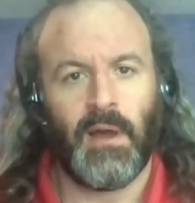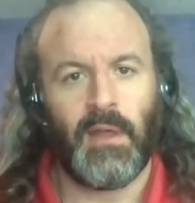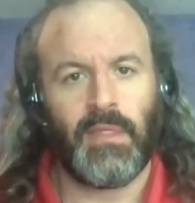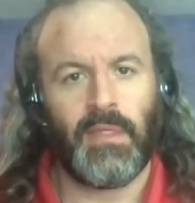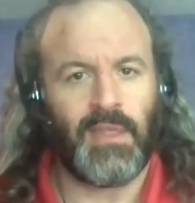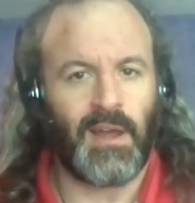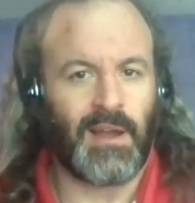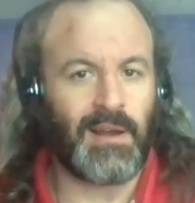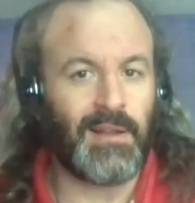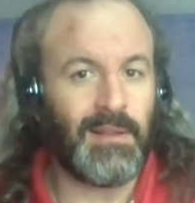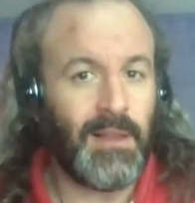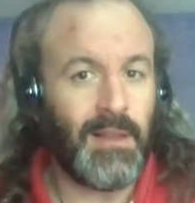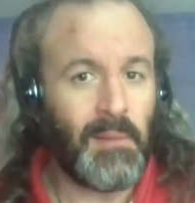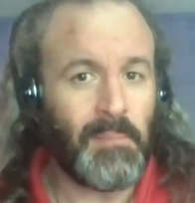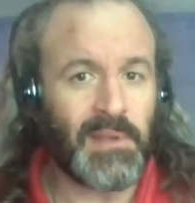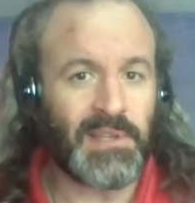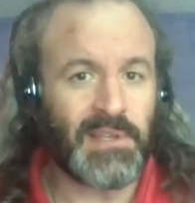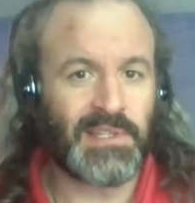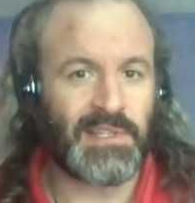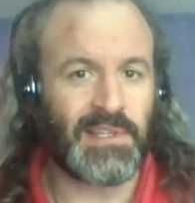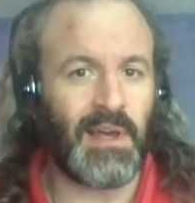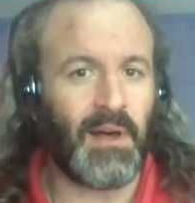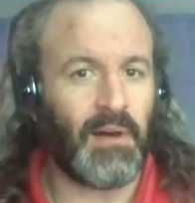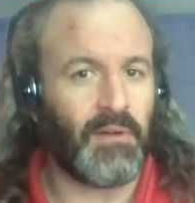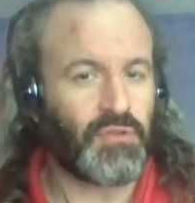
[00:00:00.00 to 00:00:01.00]
The club
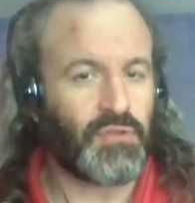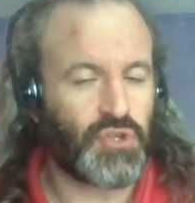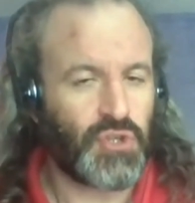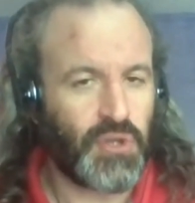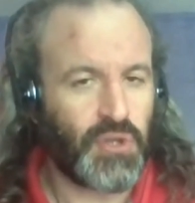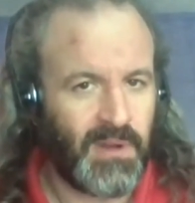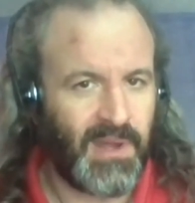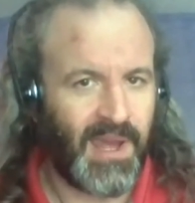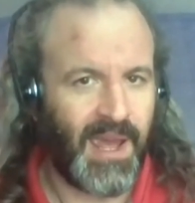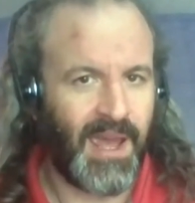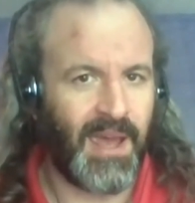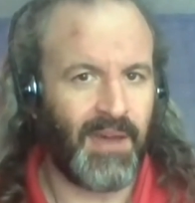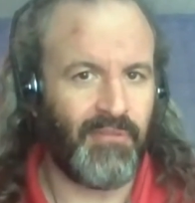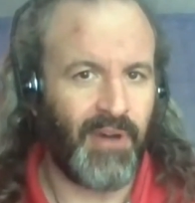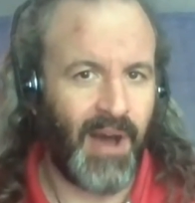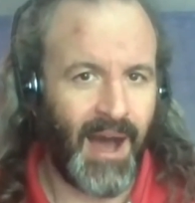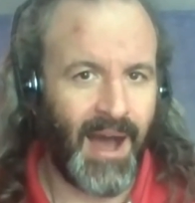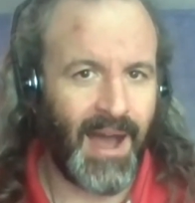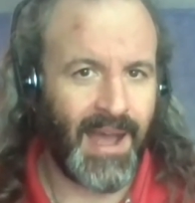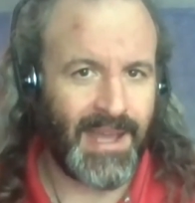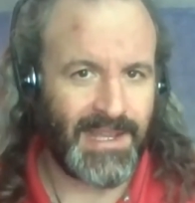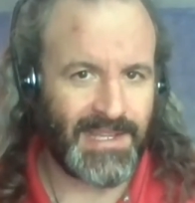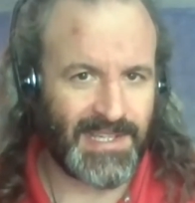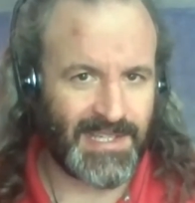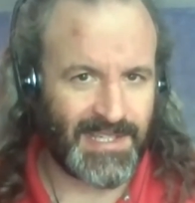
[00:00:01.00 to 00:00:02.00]
itself should have
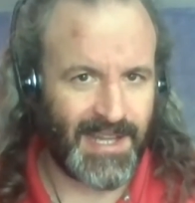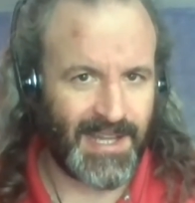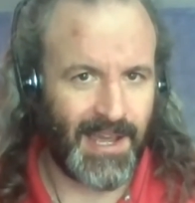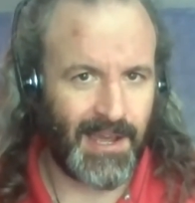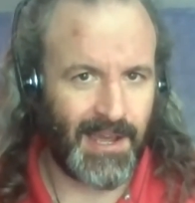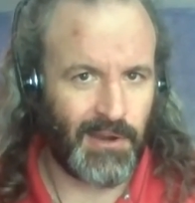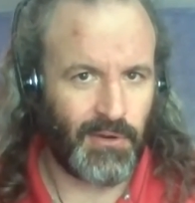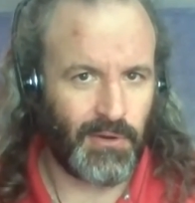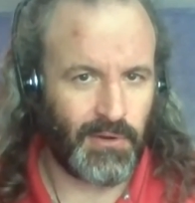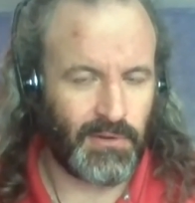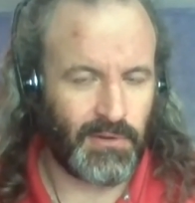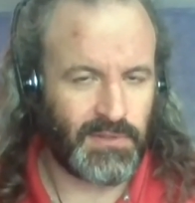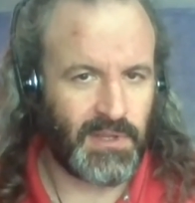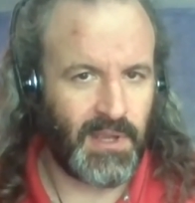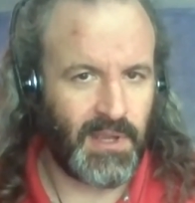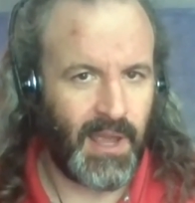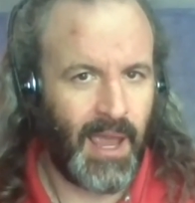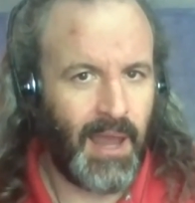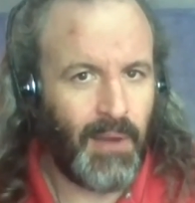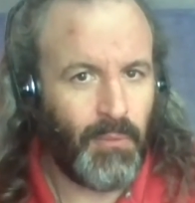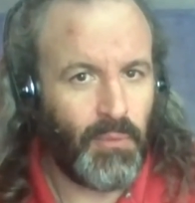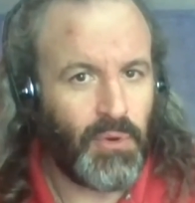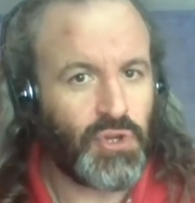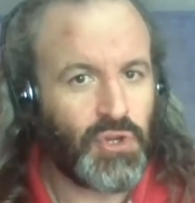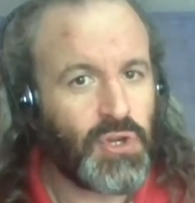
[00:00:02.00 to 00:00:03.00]
high standards,
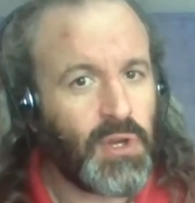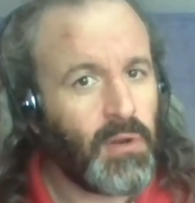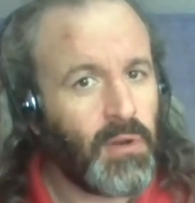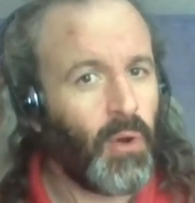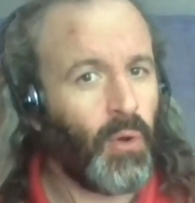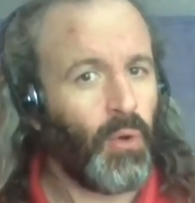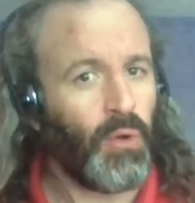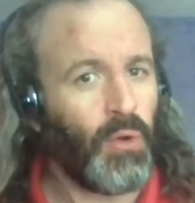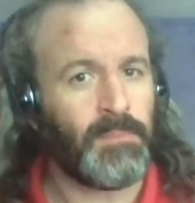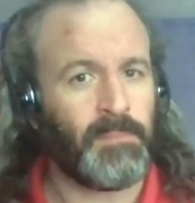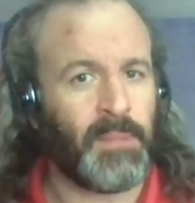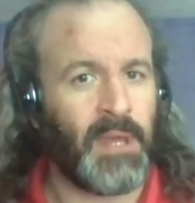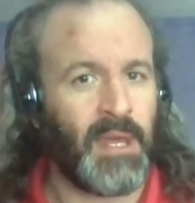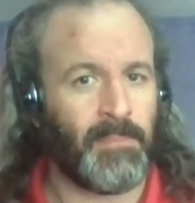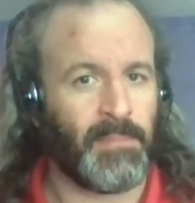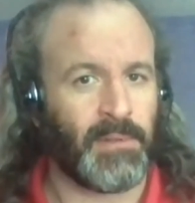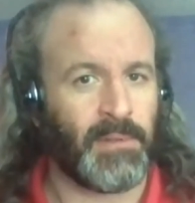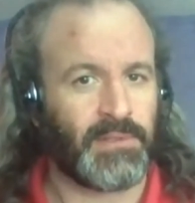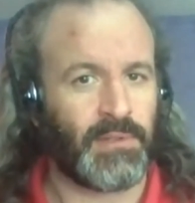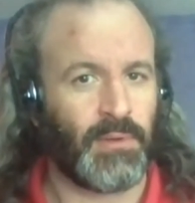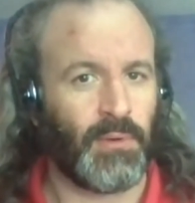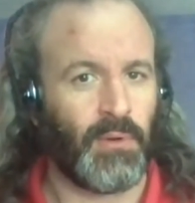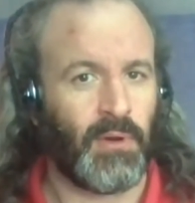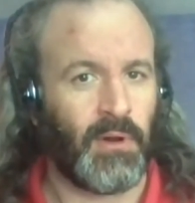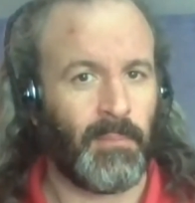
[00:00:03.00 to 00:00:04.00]
and we should hold people
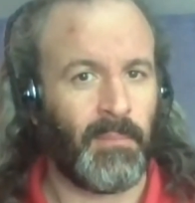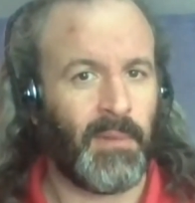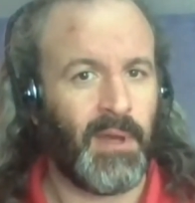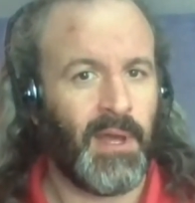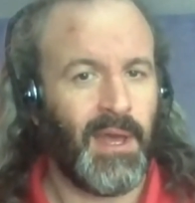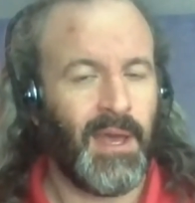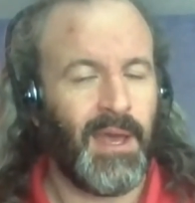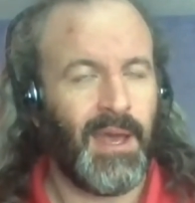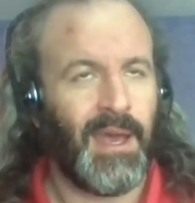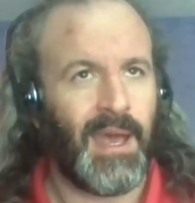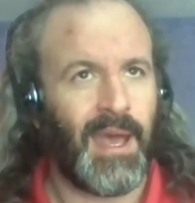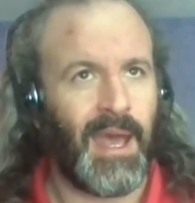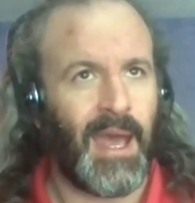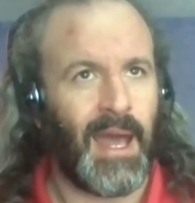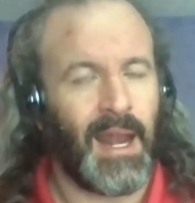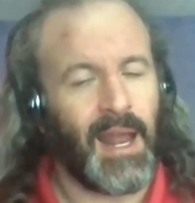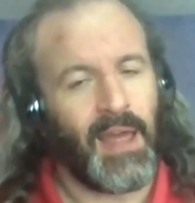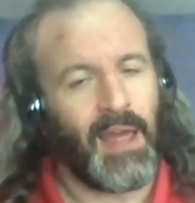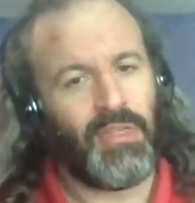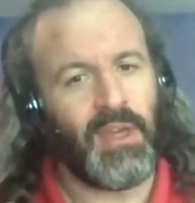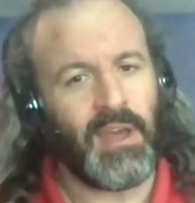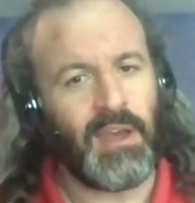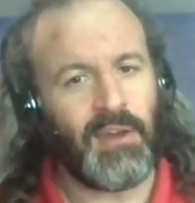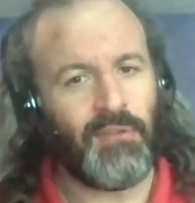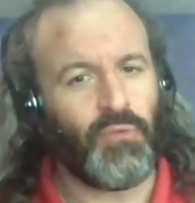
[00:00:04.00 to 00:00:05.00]
to them. And I
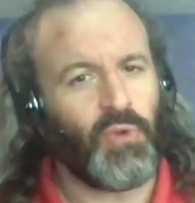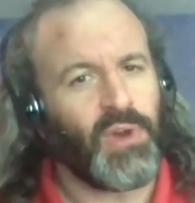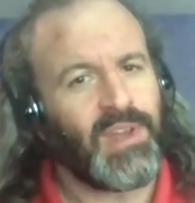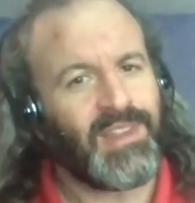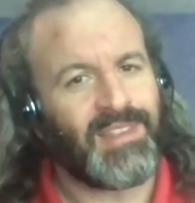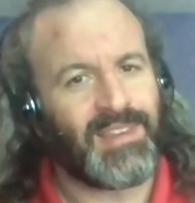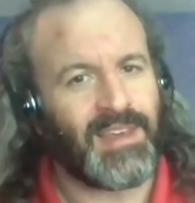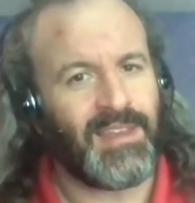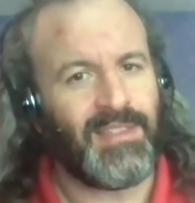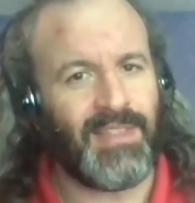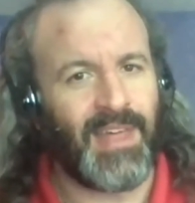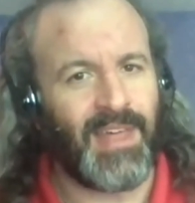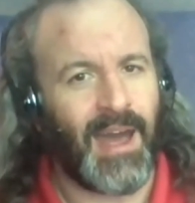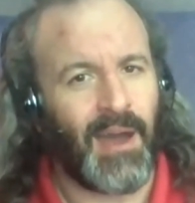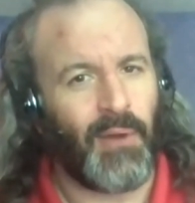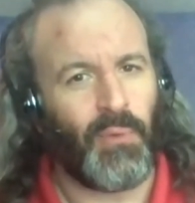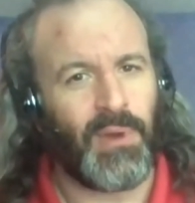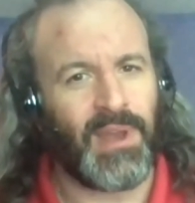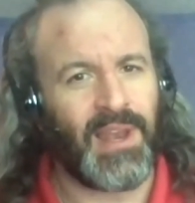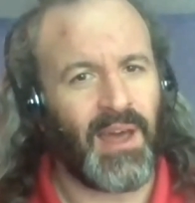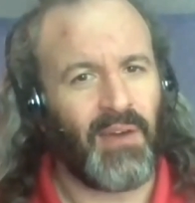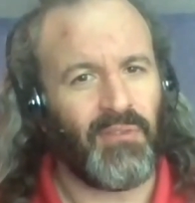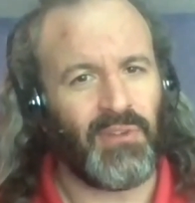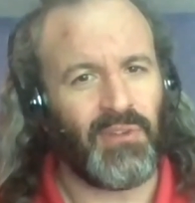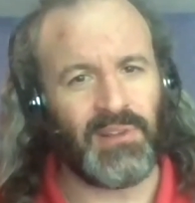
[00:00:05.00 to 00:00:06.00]
think if we did that,
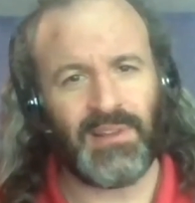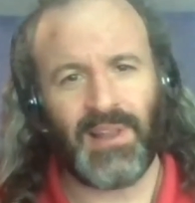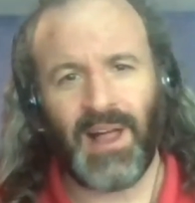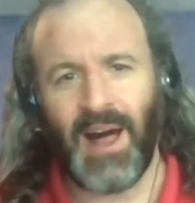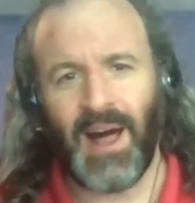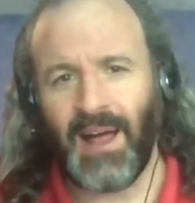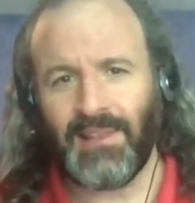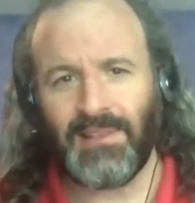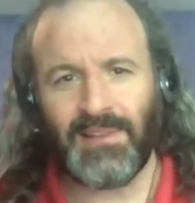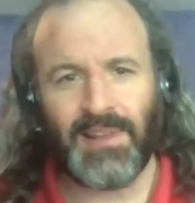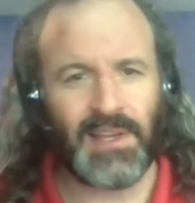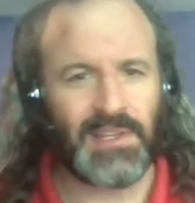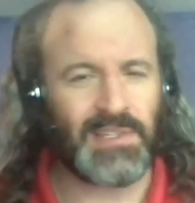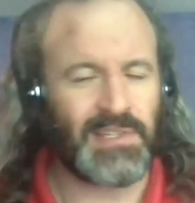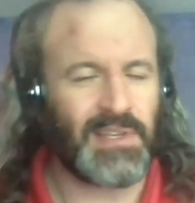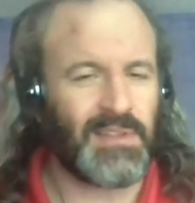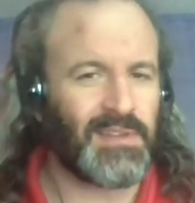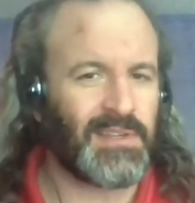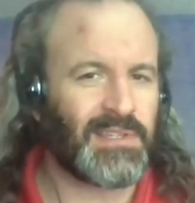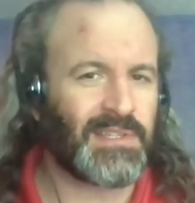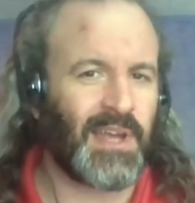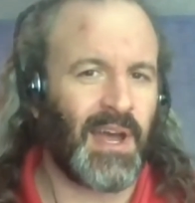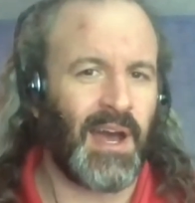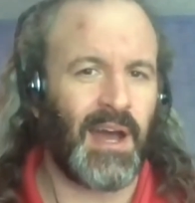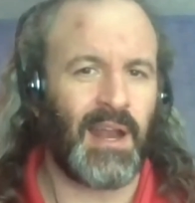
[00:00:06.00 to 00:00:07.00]
we'd have a lot less of
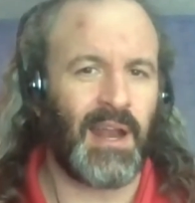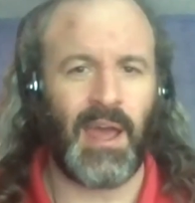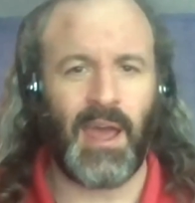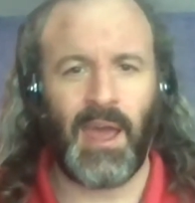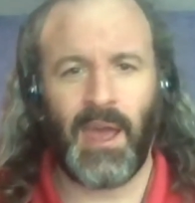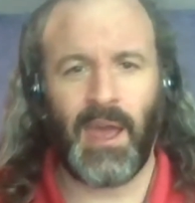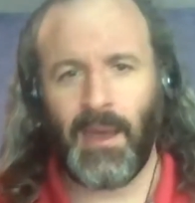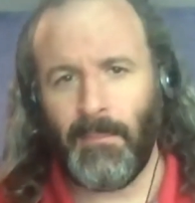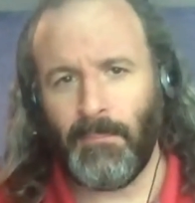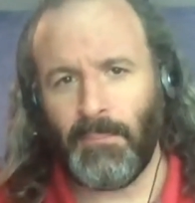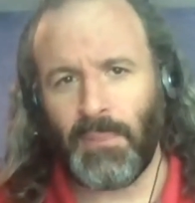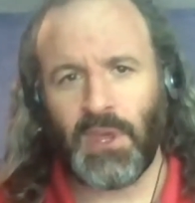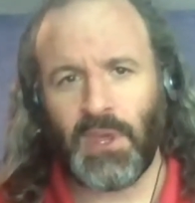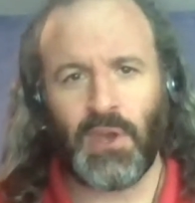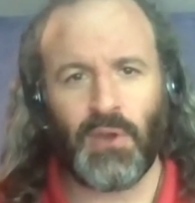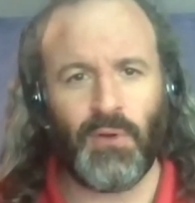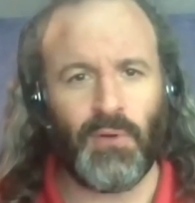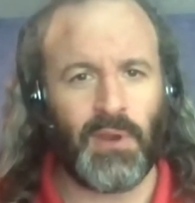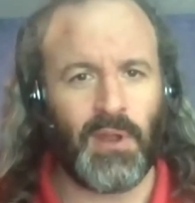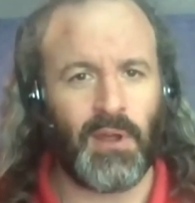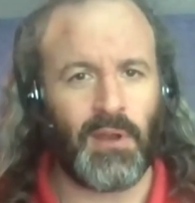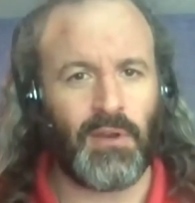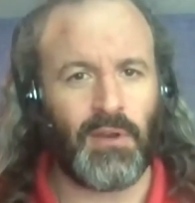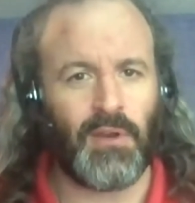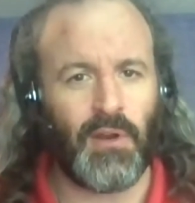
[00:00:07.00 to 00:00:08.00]
this kind of
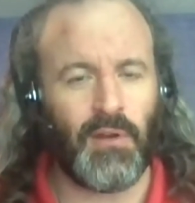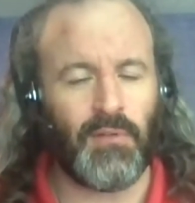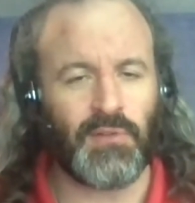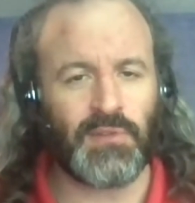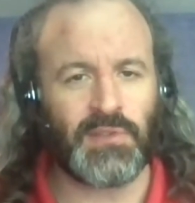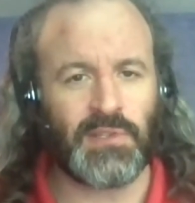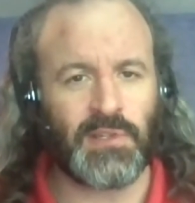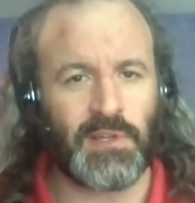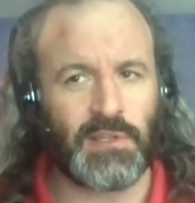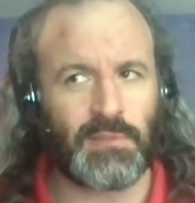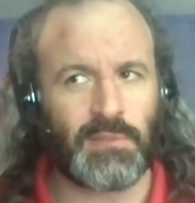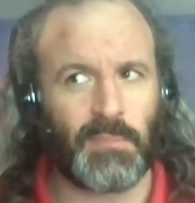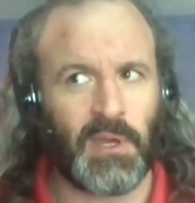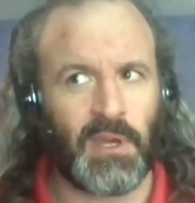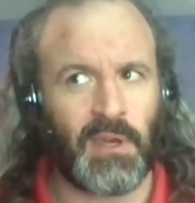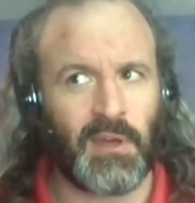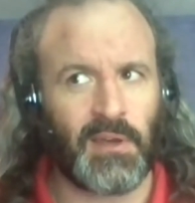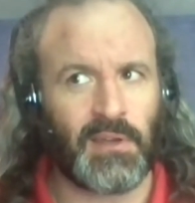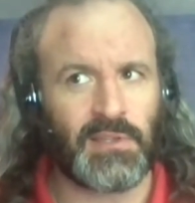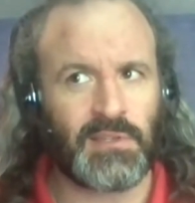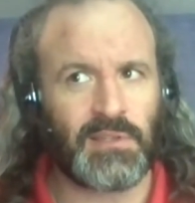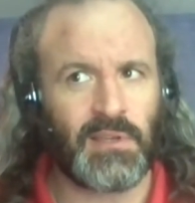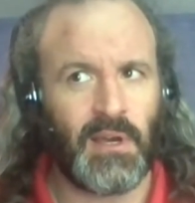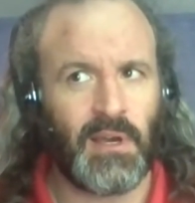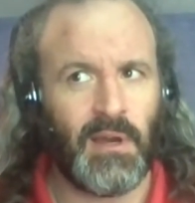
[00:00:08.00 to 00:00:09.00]
ambiguity and nervousness,
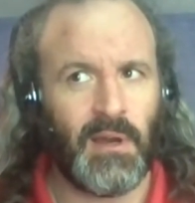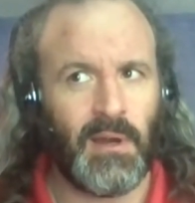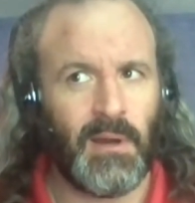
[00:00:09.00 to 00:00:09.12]
because